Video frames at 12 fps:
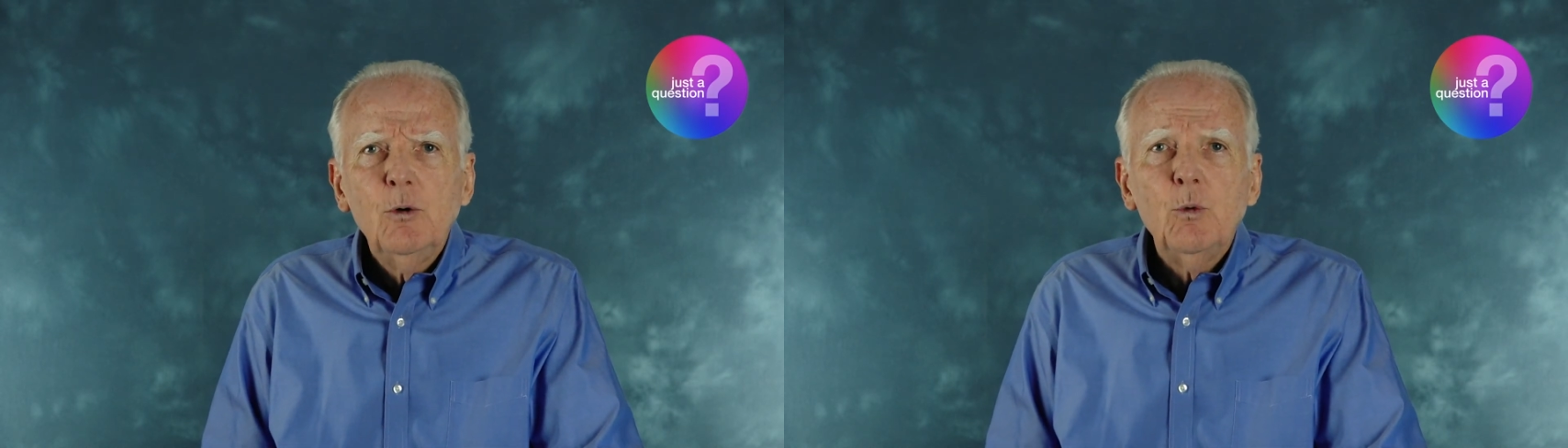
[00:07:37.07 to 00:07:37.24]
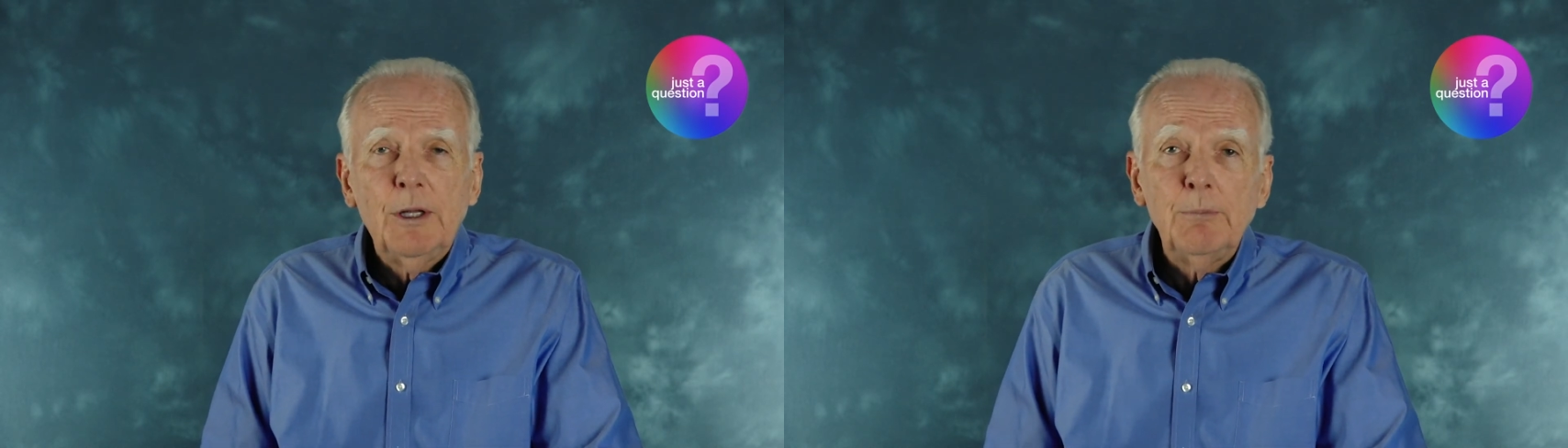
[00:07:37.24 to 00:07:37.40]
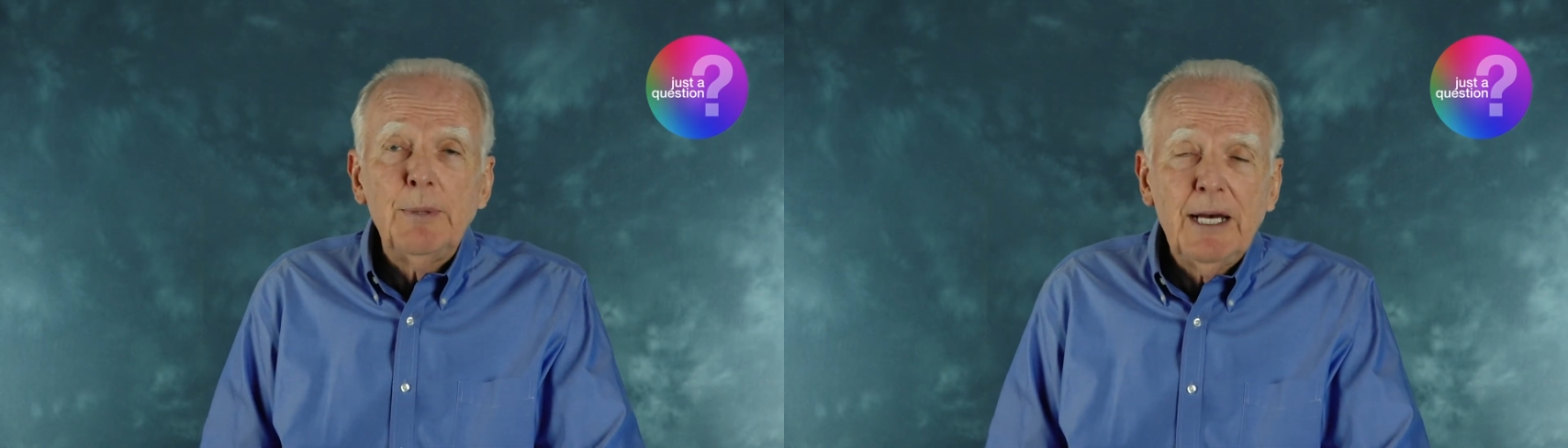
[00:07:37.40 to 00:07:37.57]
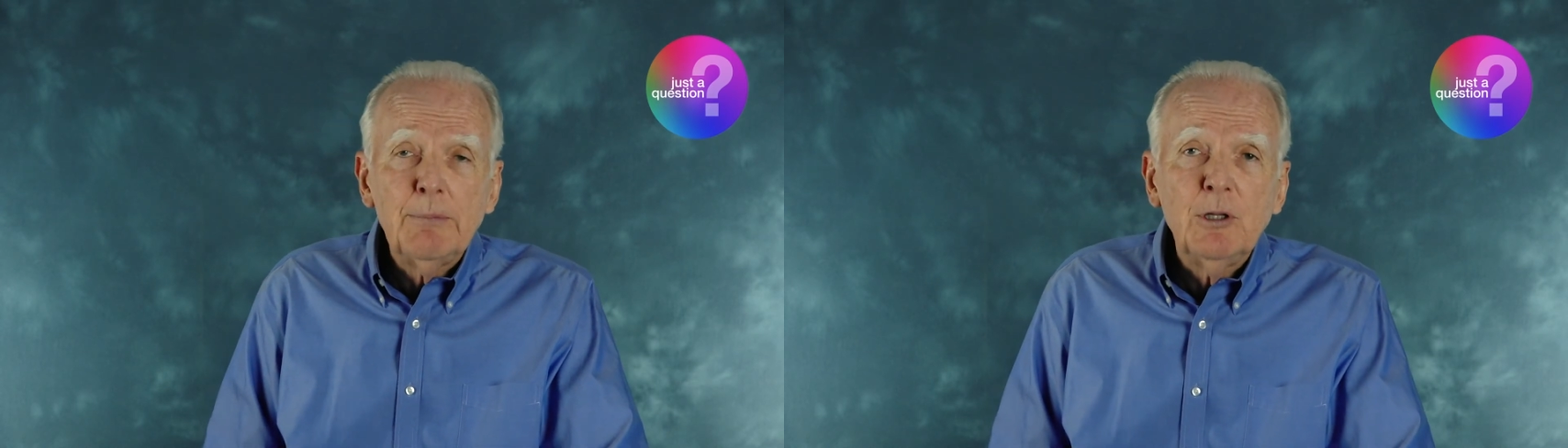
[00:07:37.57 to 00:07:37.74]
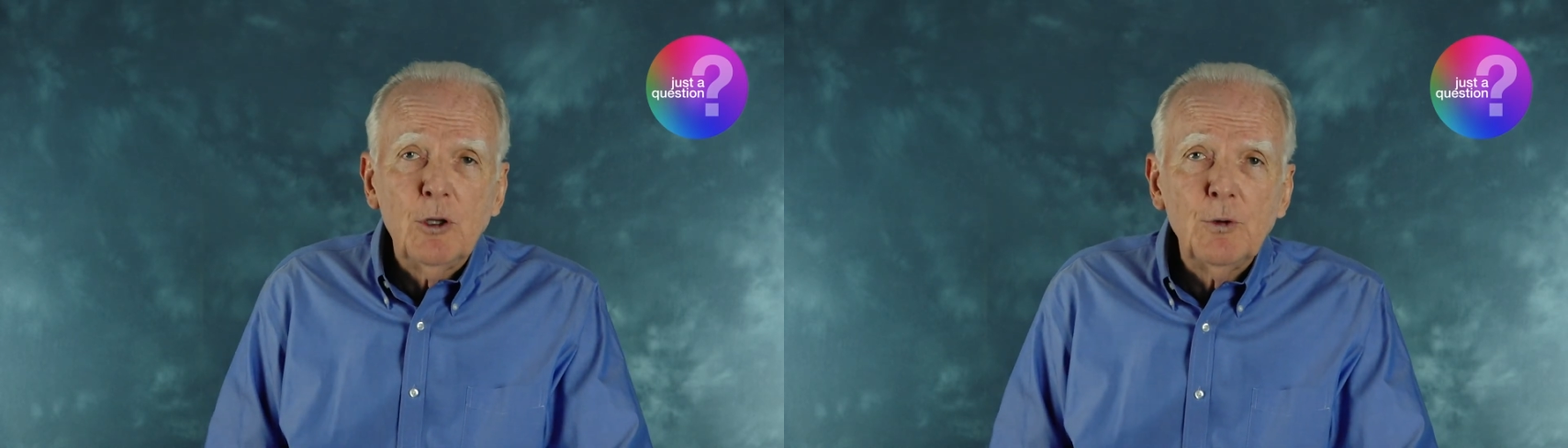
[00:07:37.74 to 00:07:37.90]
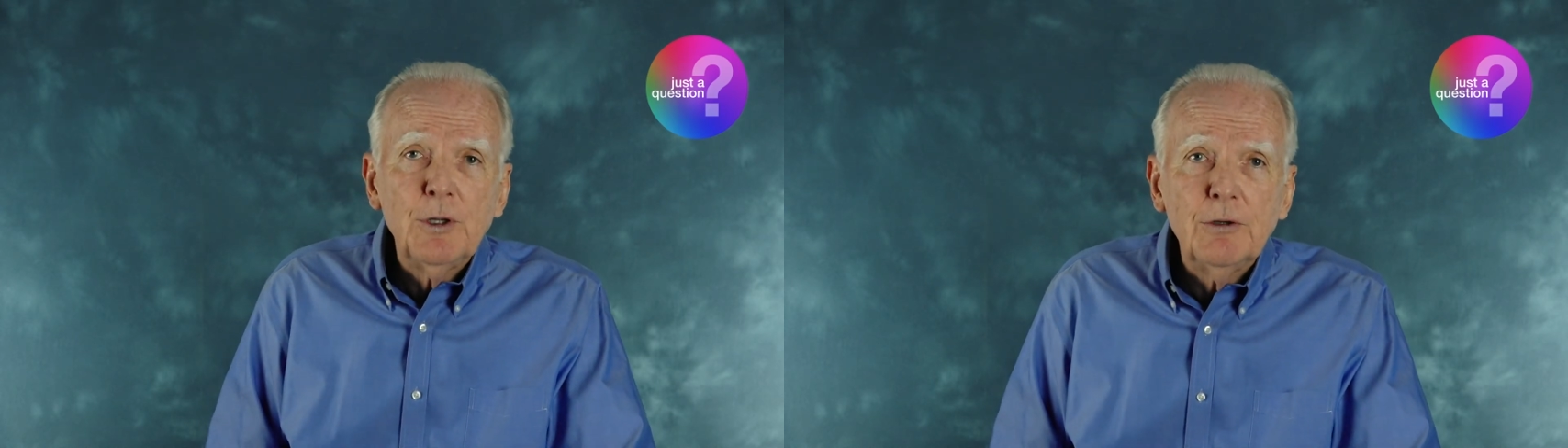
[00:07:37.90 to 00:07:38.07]
when
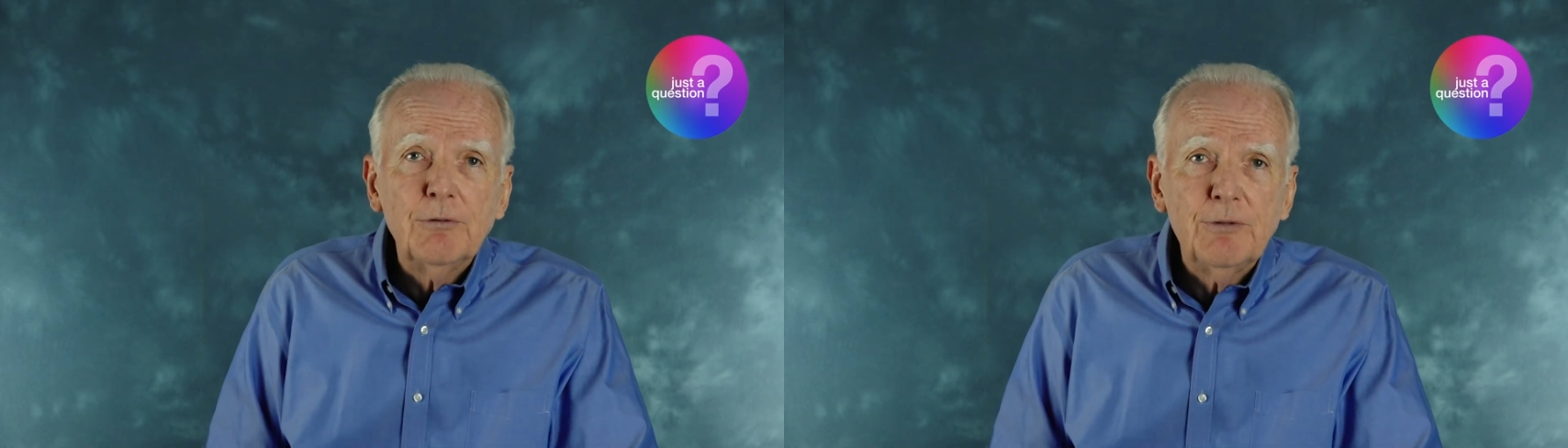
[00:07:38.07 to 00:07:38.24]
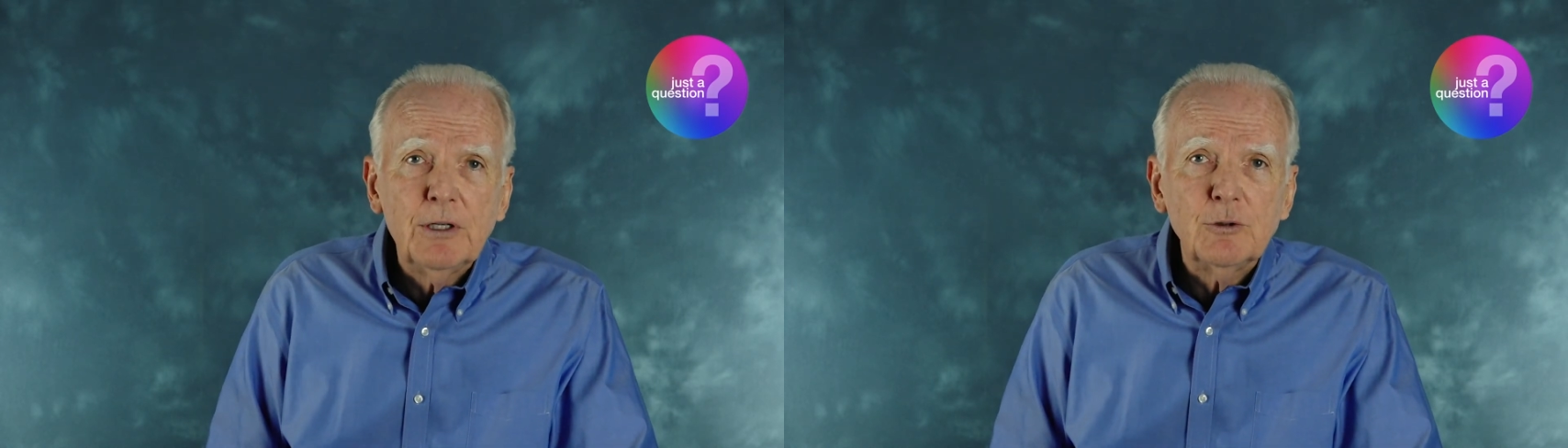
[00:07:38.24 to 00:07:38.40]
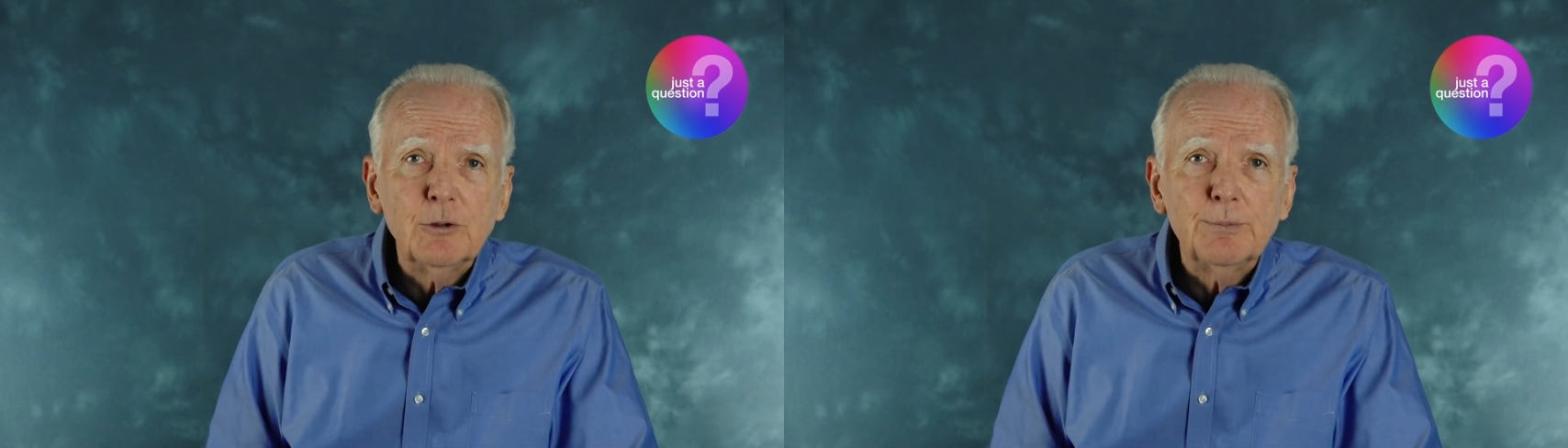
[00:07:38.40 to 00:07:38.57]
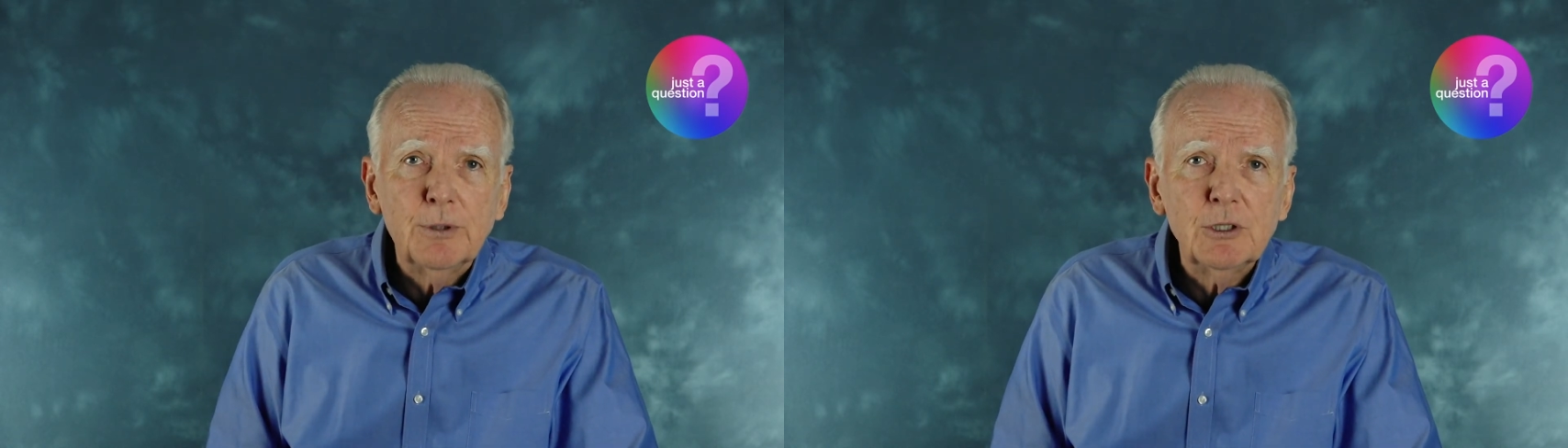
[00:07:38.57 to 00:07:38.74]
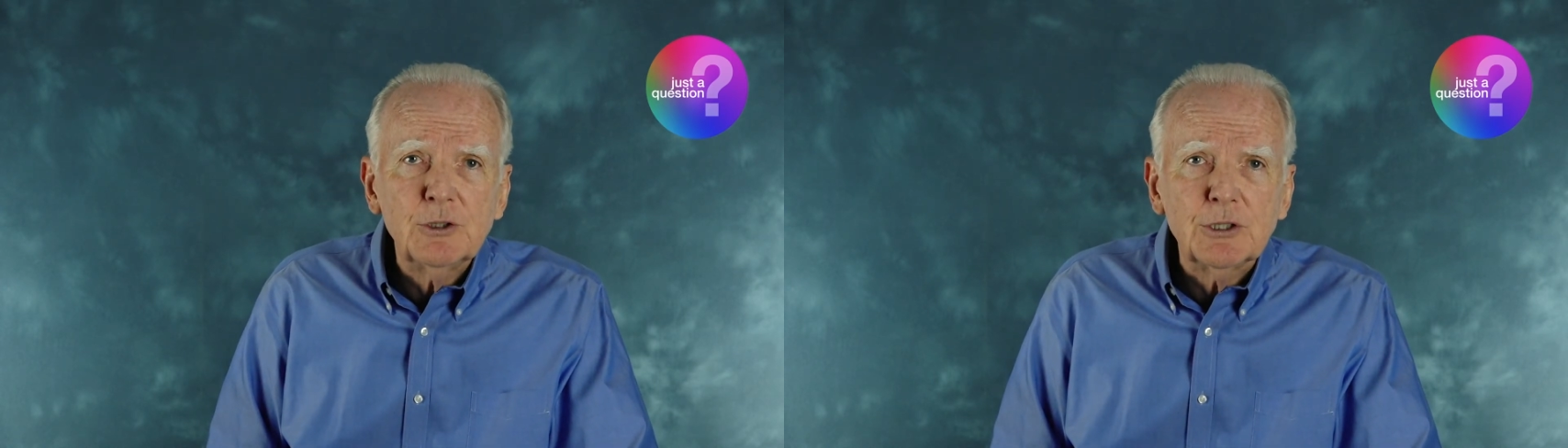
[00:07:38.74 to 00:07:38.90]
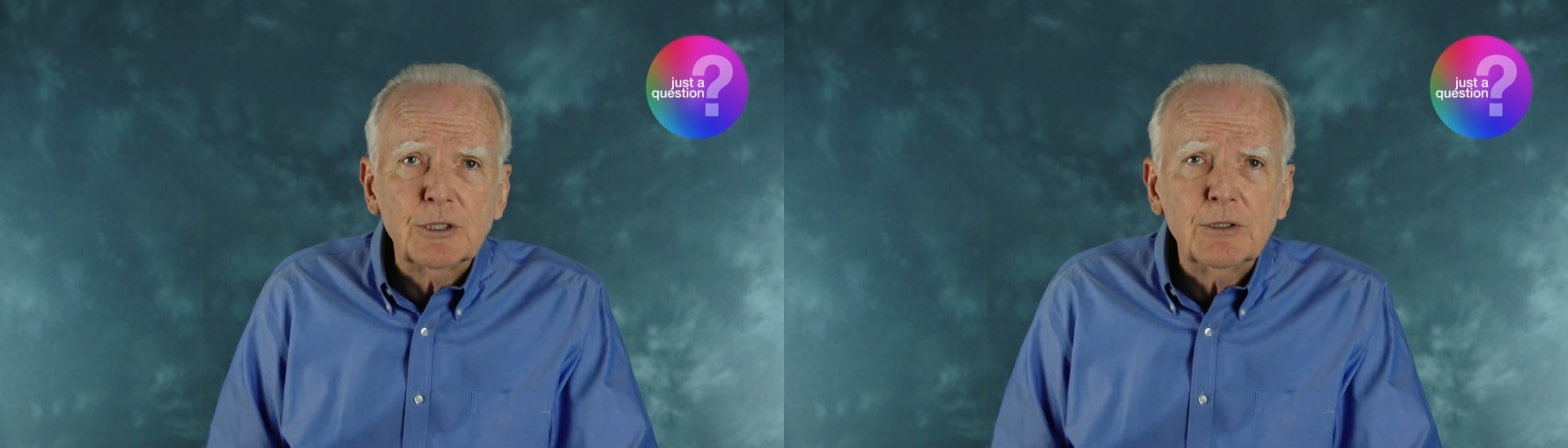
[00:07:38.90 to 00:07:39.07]
Babylonia fell to
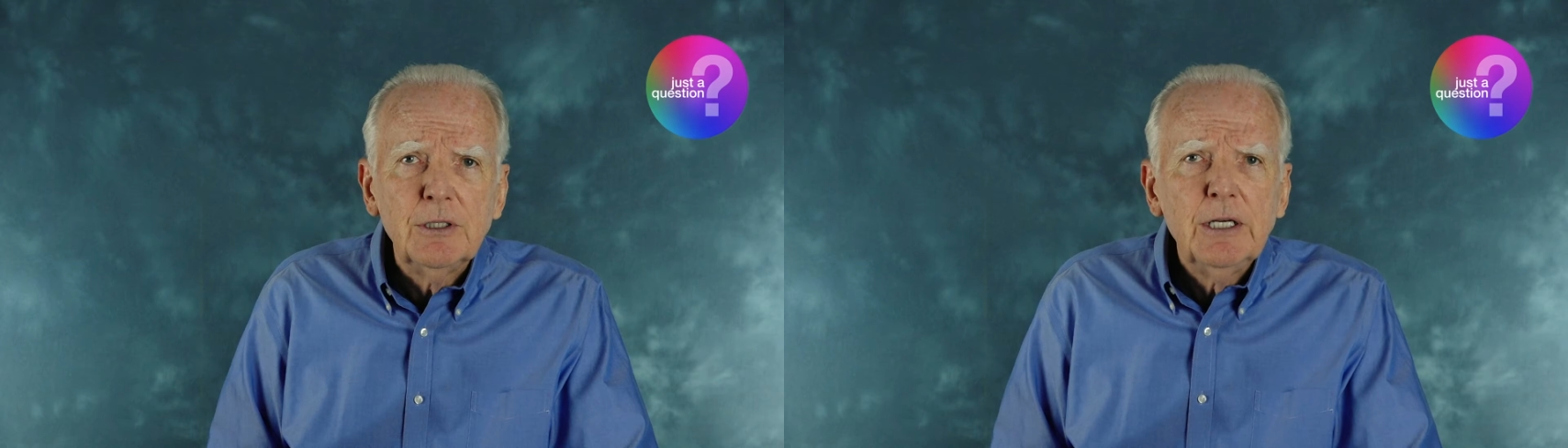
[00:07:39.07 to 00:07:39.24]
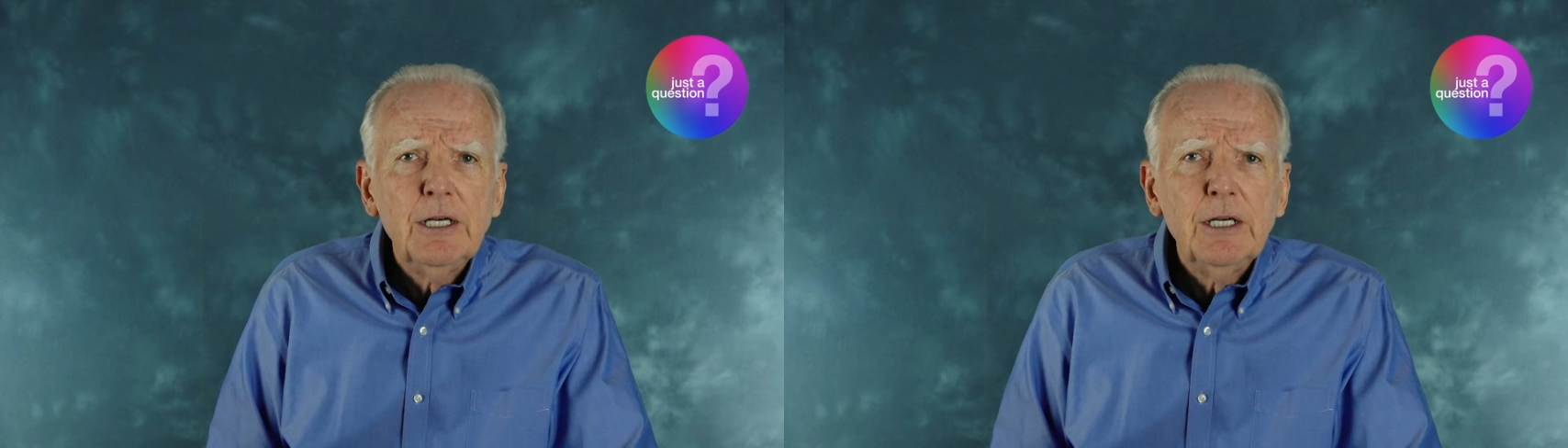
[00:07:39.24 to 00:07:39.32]
Persia,